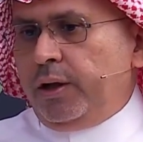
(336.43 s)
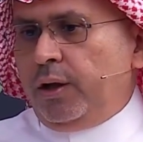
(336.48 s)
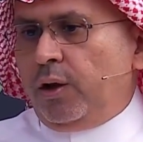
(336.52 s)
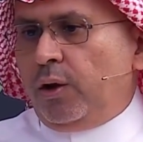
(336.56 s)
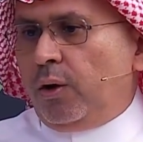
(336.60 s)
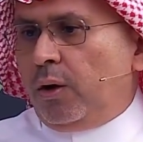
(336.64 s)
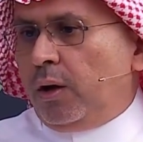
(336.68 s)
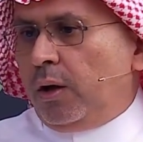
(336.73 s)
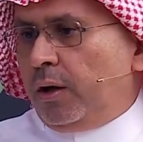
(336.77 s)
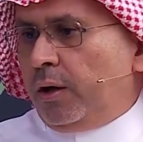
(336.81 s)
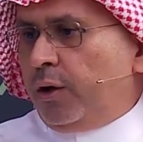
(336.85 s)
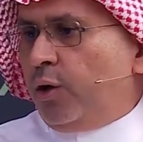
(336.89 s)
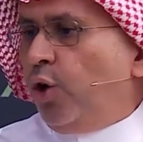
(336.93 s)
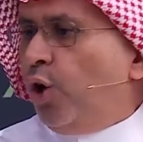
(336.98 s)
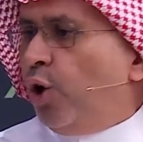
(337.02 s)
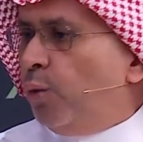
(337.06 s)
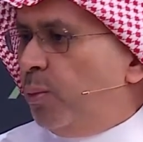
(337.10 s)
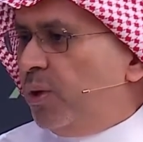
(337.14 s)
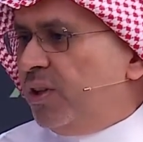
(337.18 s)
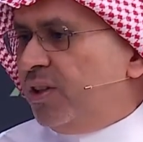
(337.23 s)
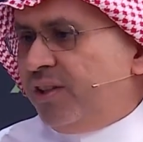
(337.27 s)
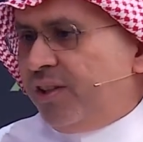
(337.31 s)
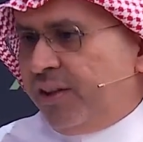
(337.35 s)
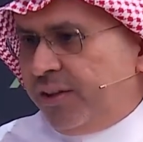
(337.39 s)
you know, a
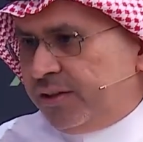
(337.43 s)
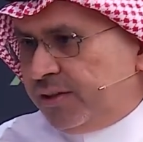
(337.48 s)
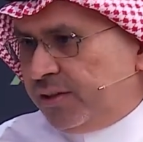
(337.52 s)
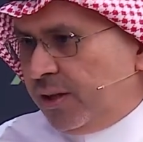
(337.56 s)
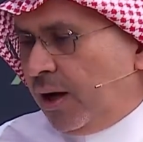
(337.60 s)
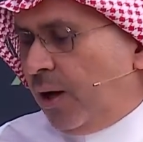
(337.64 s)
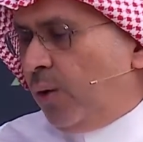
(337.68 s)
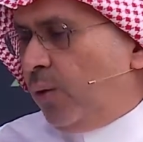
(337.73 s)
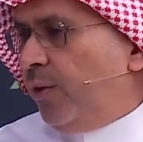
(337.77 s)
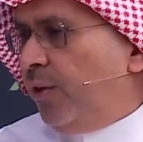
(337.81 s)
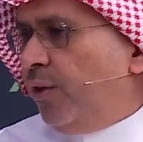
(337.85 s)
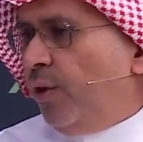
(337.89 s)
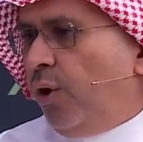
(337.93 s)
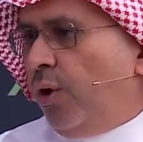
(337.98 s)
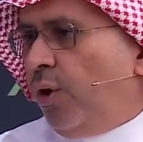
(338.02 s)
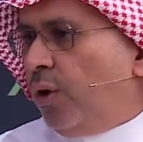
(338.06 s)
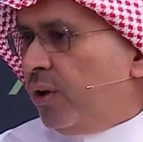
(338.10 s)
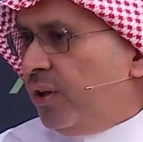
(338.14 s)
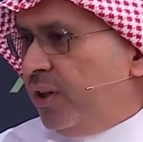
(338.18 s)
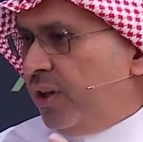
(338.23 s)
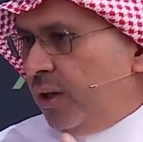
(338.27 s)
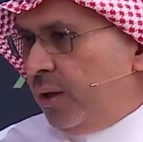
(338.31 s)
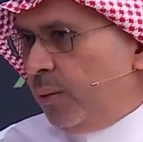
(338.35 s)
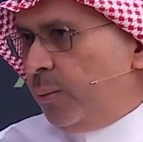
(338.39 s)
global south
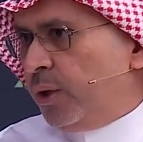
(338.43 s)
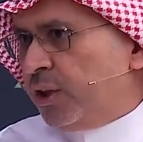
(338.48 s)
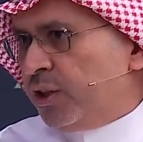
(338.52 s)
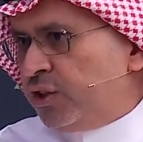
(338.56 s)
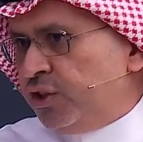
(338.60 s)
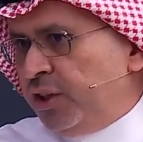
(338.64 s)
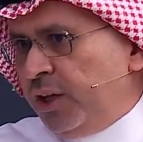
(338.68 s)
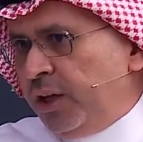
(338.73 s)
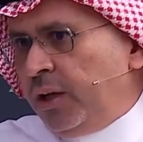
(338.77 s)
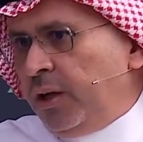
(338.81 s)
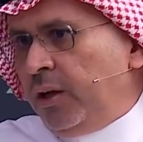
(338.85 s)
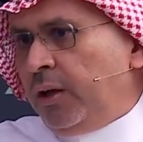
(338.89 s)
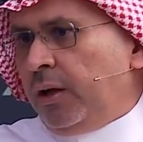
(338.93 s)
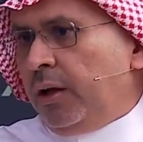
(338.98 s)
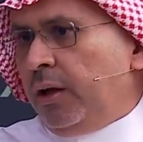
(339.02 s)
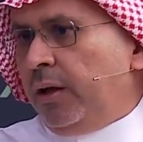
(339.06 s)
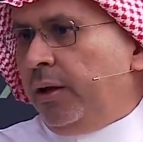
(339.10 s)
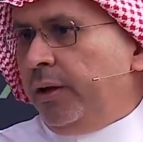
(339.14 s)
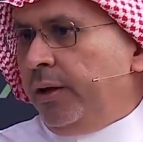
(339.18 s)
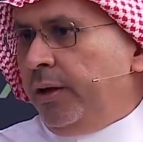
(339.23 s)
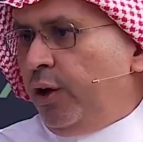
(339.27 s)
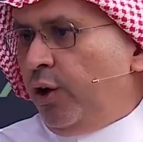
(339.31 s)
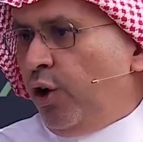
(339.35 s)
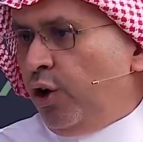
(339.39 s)
or the emerging
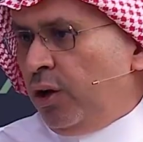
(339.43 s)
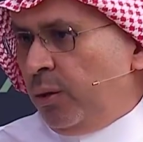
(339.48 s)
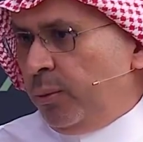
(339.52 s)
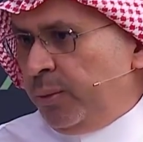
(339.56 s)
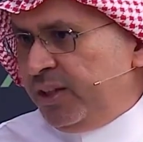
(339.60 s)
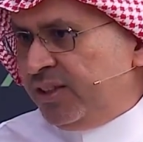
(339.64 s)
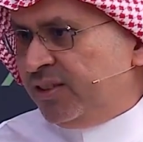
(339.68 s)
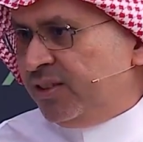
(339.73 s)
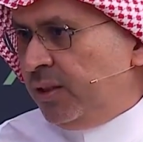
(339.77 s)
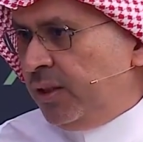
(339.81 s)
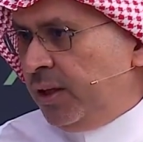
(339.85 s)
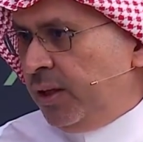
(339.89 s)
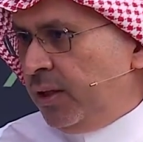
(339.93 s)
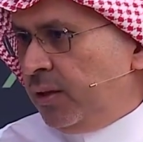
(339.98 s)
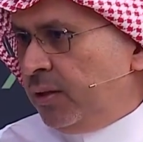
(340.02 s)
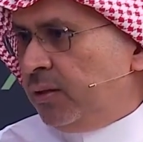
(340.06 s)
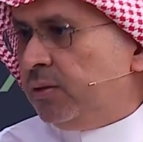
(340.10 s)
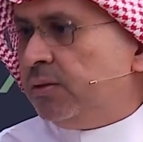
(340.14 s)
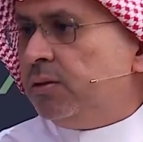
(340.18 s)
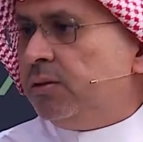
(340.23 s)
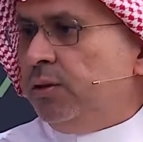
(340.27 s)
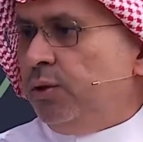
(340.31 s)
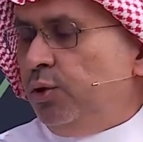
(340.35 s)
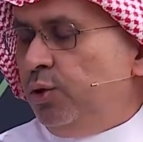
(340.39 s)
uh, economies
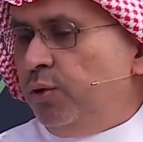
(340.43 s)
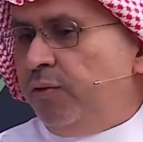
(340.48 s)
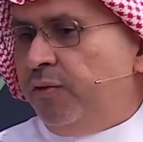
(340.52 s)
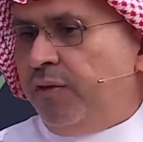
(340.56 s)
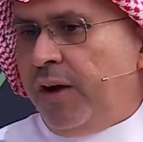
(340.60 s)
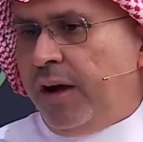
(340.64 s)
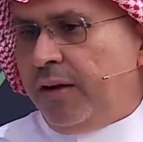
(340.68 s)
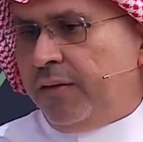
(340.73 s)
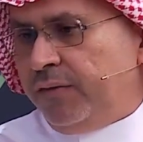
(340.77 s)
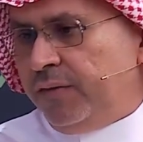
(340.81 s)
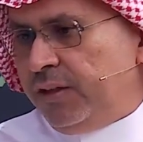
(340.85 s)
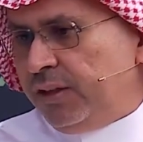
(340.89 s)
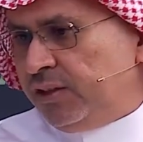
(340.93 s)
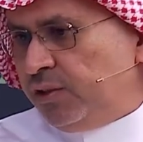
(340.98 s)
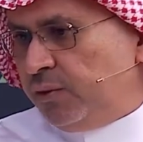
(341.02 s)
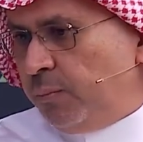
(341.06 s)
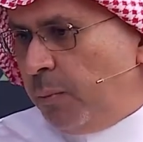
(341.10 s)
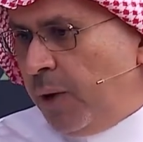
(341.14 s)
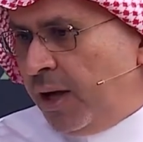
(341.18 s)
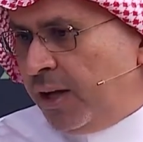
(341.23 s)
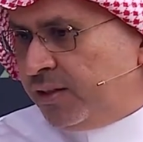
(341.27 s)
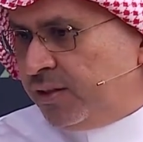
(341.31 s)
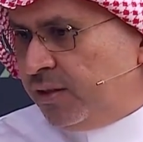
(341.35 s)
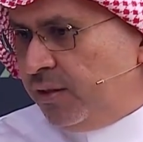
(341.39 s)
needs, you have this
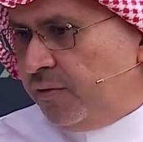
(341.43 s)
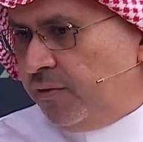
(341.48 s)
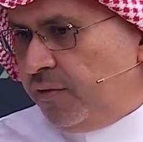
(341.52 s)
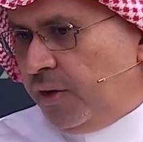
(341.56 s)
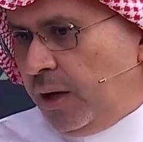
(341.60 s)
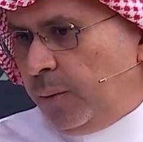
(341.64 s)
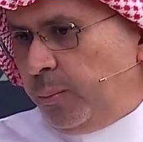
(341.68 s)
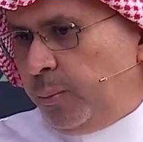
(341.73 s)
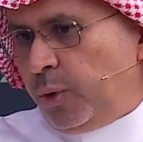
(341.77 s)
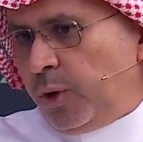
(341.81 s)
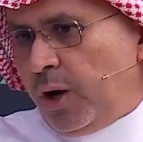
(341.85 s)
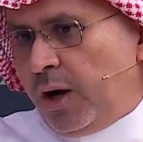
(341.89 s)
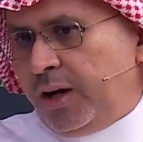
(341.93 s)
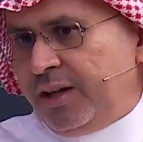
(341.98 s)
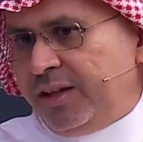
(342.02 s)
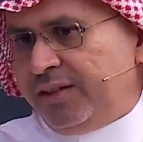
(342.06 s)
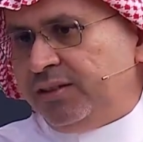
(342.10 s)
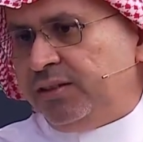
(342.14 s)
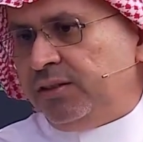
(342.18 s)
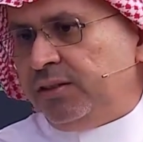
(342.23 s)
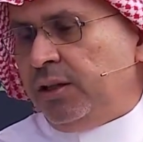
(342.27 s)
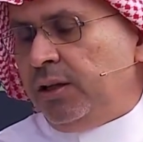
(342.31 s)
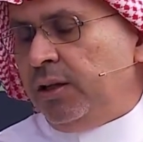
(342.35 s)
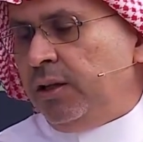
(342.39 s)
massive
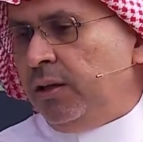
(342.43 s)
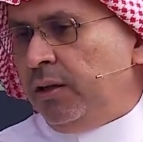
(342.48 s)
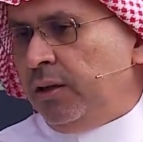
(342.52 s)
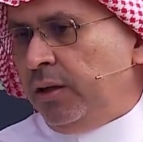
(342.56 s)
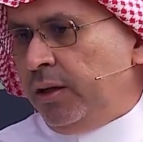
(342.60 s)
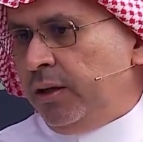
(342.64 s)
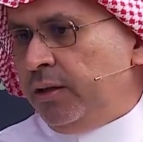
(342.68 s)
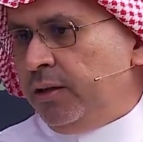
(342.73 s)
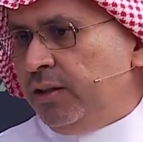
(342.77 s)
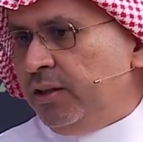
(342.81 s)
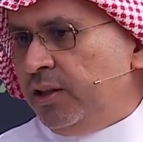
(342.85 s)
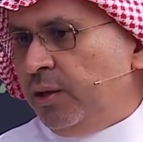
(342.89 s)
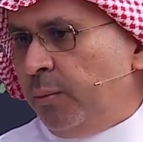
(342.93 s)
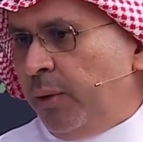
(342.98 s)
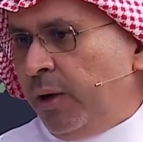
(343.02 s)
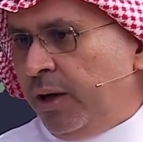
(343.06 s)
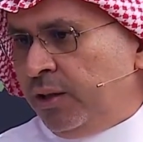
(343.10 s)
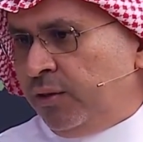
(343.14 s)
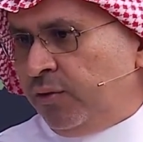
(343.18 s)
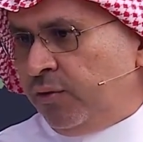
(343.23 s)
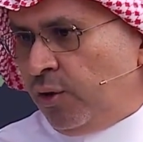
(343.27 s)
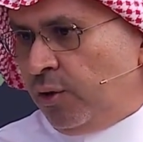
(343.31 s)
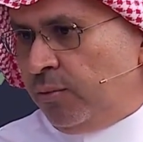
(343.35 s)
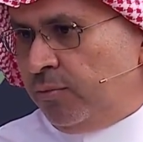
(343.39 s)
uprise in, in the
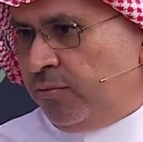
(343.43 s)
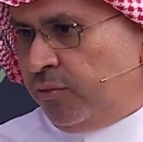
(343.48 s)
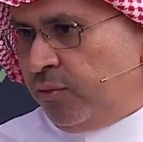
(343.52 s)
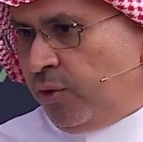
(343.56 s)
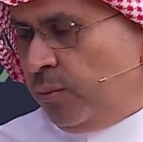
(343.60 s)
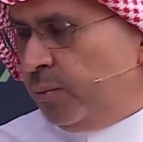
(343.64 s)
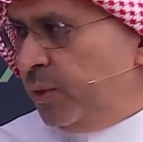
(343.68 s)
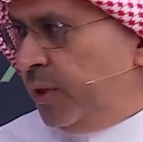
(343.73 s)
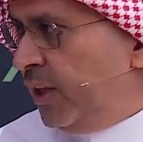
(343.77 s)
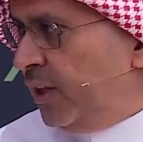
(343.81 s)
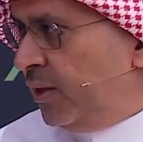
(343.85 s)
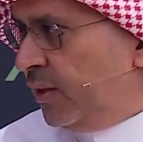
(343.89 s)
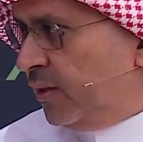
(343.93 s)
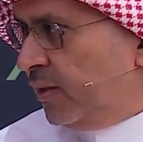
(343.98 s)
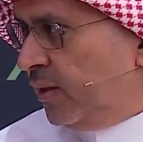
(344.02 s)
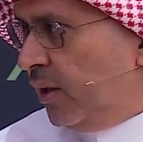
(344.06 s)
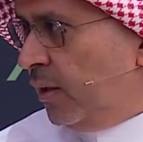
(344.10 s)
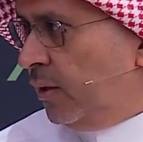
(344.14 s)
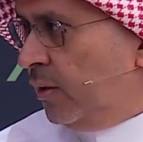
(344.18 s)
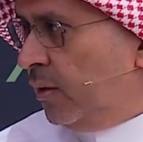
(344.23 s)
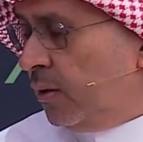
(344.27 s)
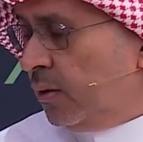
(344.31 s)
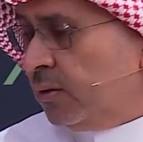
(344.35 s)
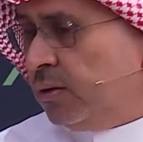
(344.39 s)
demand from, from data
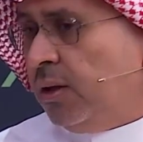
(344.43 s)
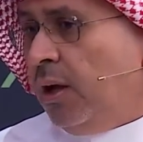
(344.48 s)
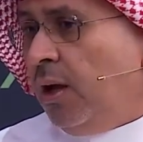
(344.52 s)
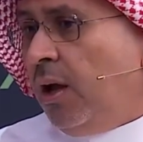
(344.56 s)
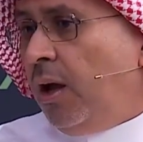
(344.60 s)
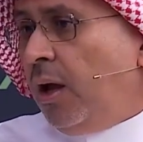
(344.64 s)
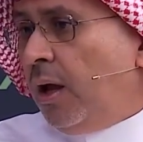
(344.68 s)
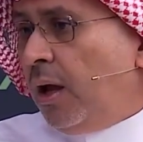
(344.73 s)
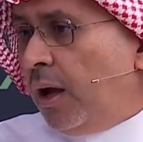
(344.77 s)
centers.